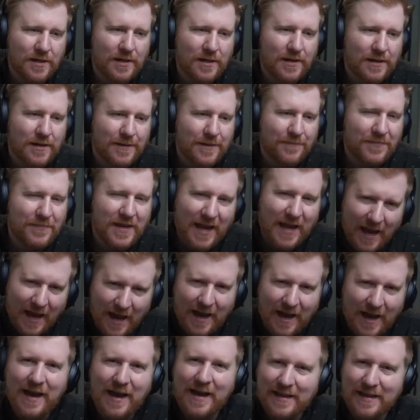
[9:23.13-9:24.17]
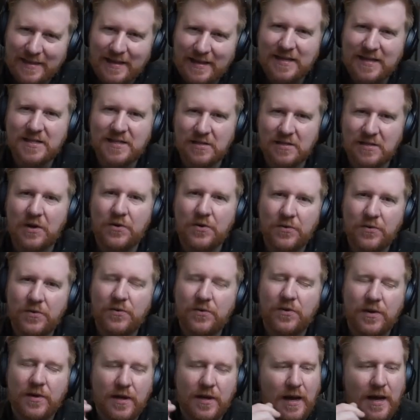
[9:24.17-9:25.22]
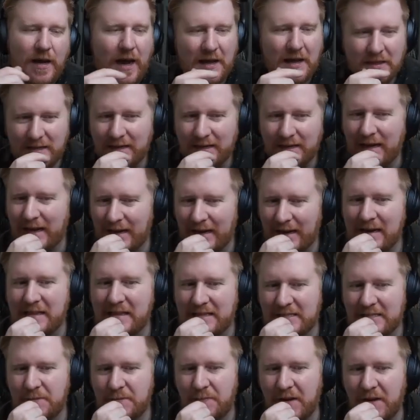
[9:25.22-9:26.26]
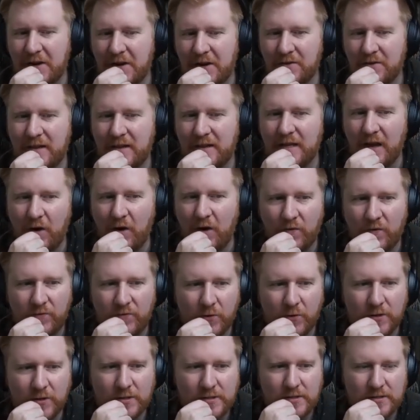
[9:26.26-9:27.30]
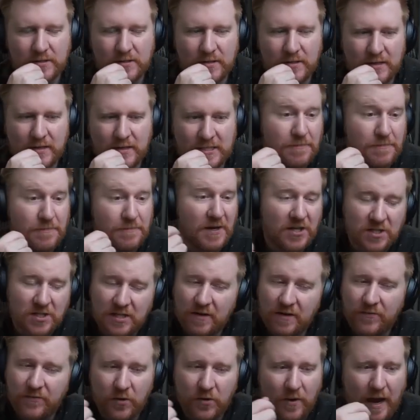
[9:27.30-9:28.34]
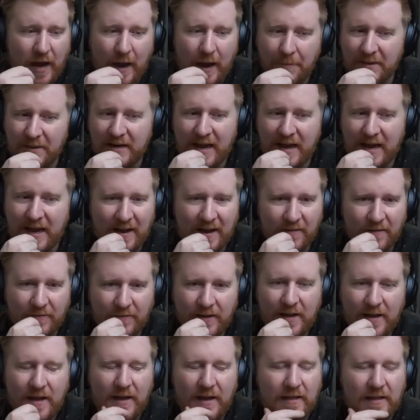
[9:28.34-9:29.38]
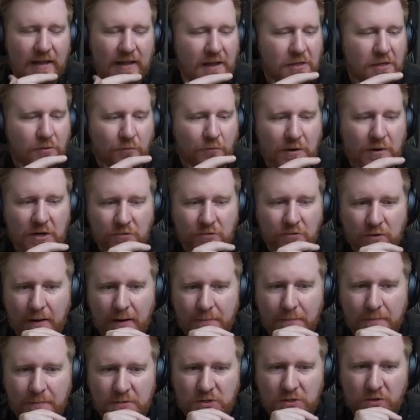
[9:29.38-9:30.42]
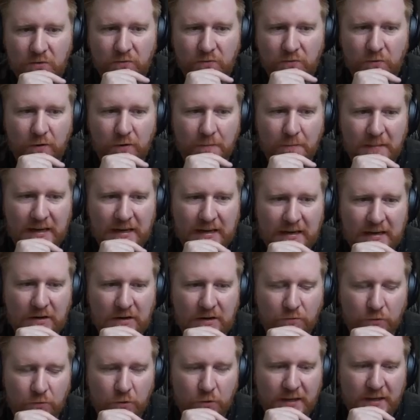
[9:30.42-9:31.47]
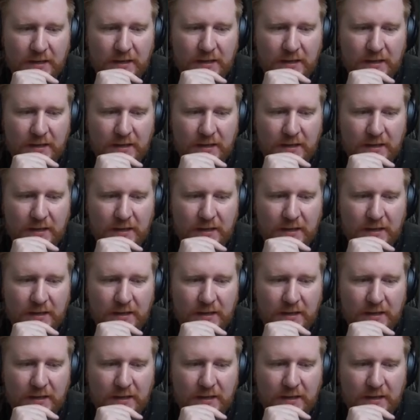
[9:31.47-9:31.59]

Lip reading: Yeah, I think so. I think I like this better than the 0/4s, especially if you happen to have that 3-drop 2/4 mini in Ruby.